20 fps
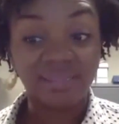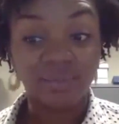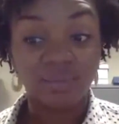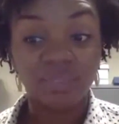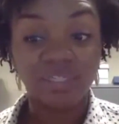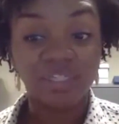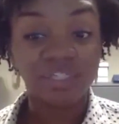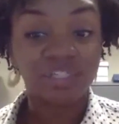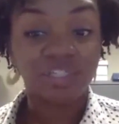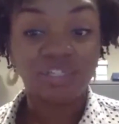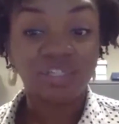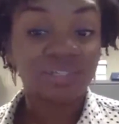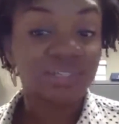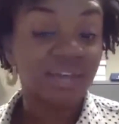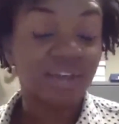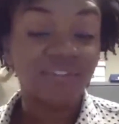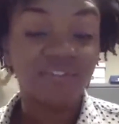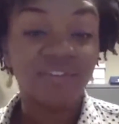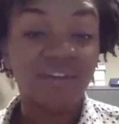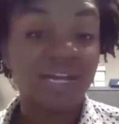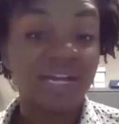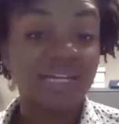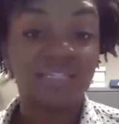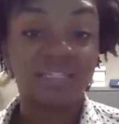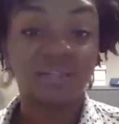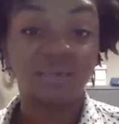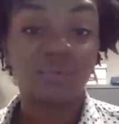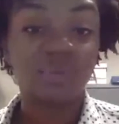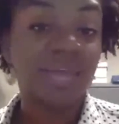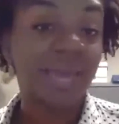We just could not find
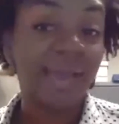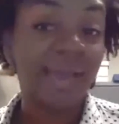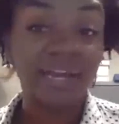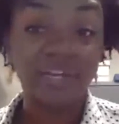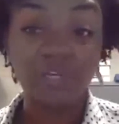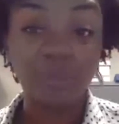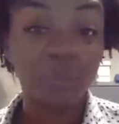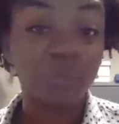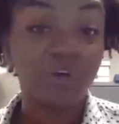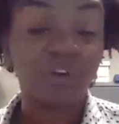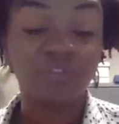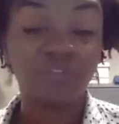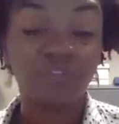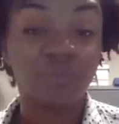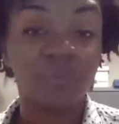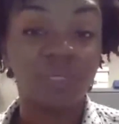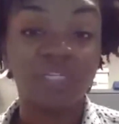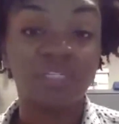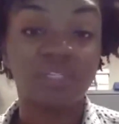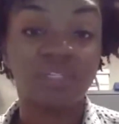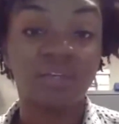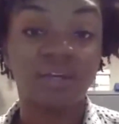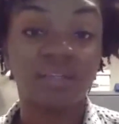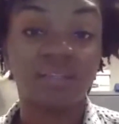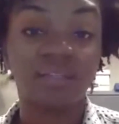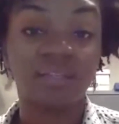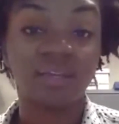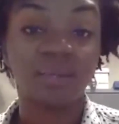them. We had no more information on them.